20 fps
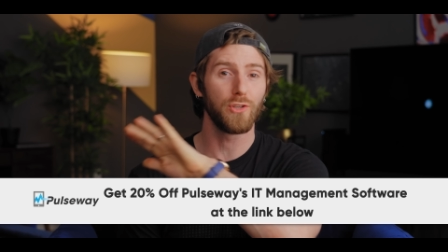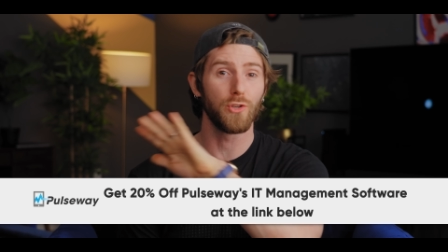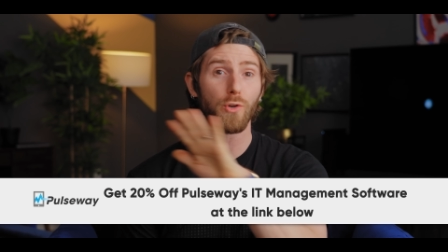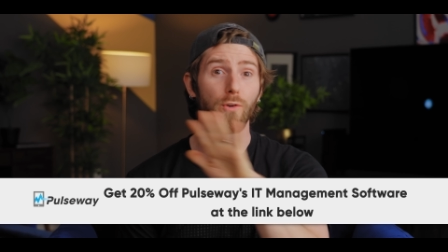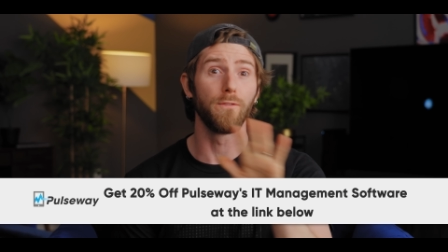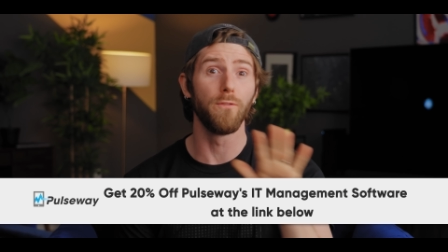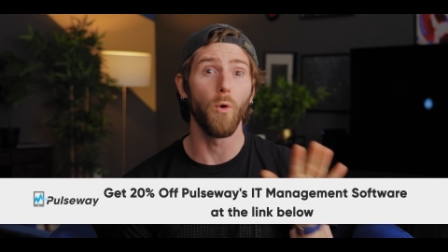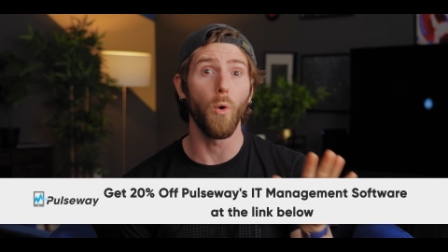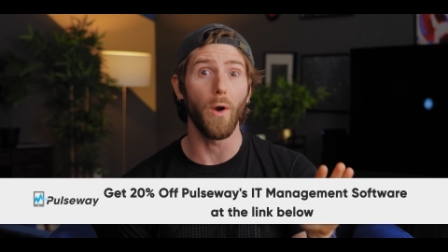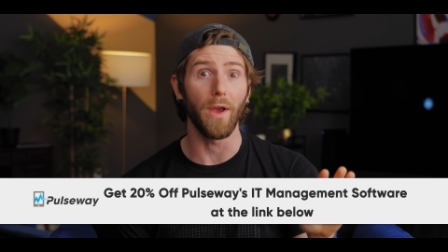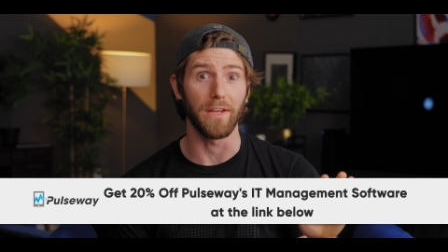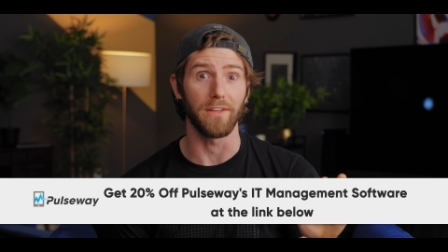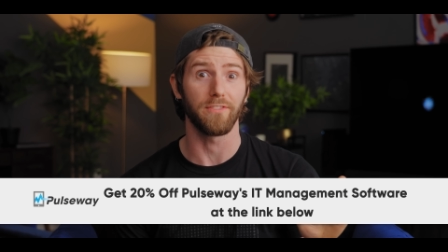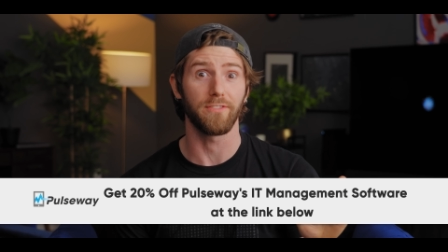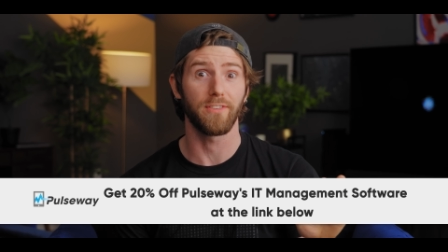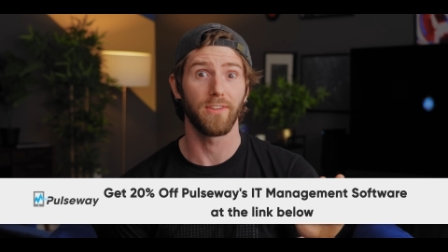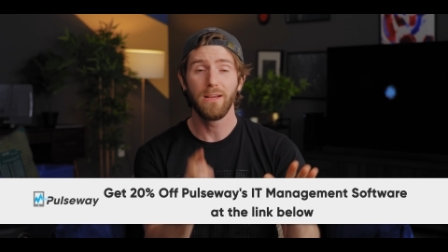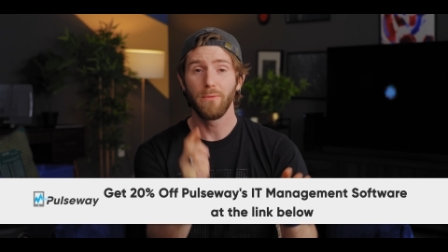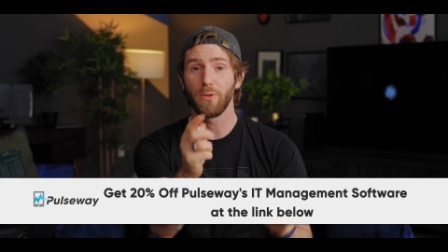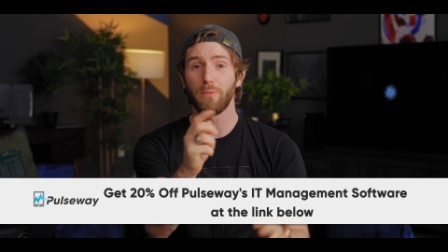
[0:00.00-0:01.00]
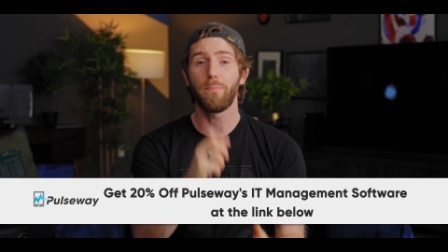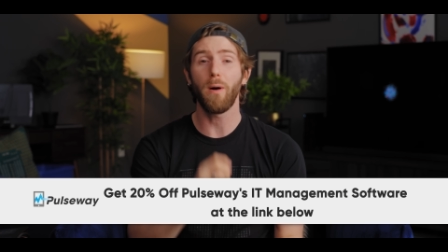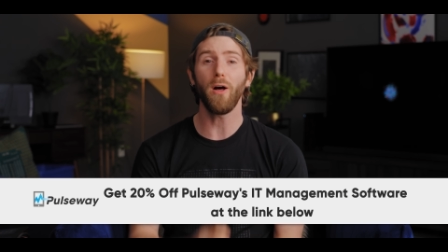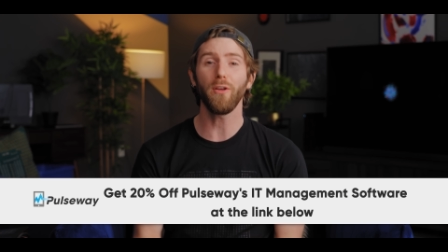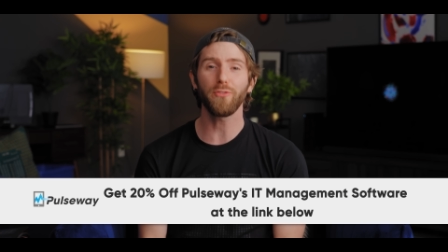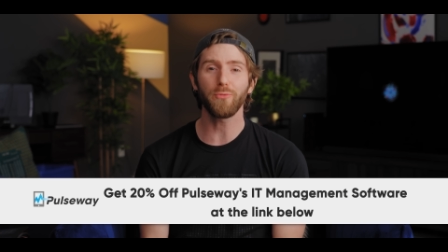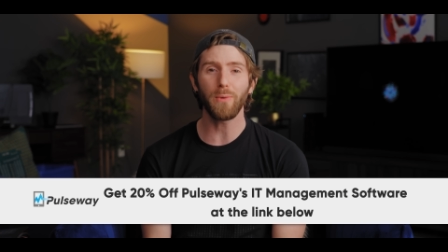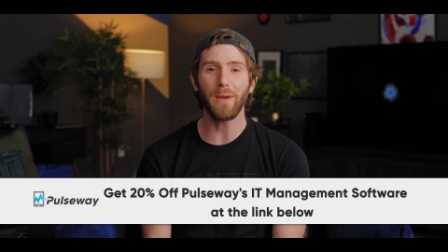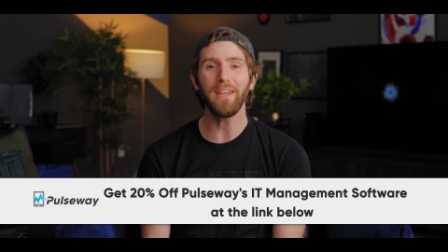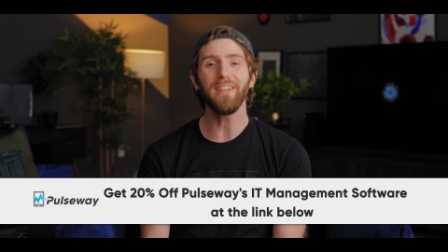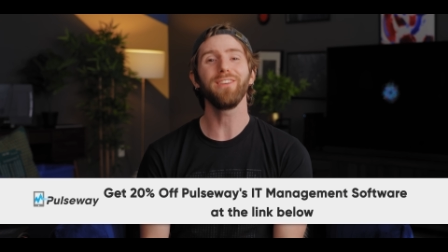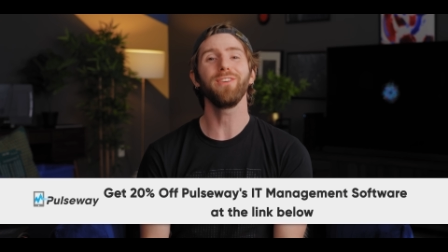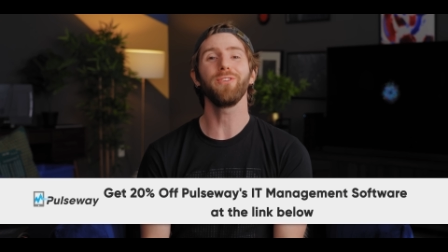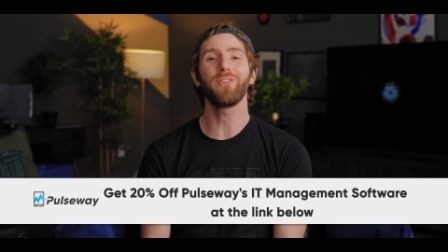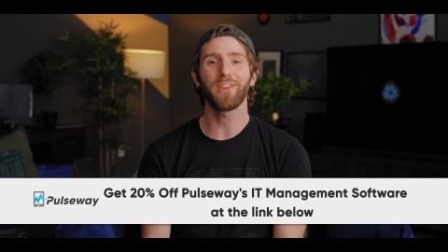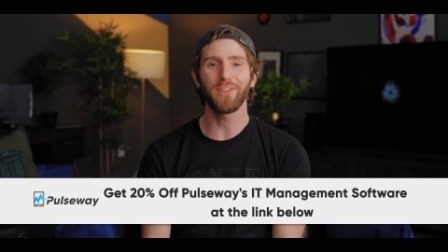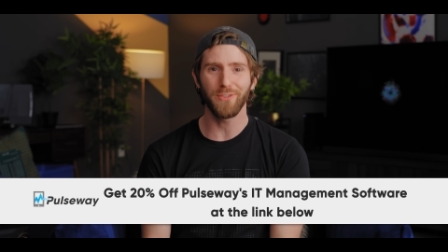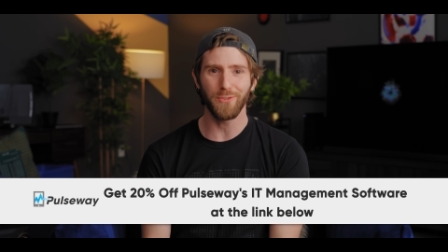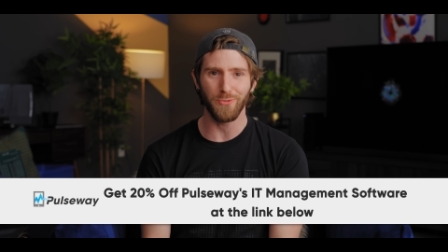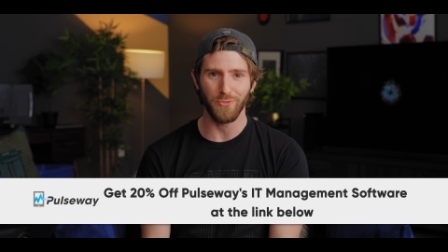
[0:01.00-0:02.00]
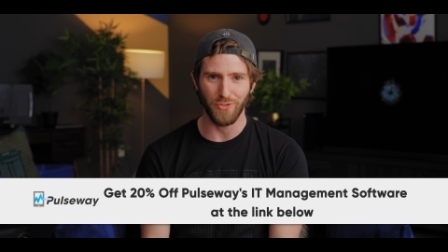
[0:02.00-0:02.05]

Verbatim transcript: your voice. With Pulseway, you can do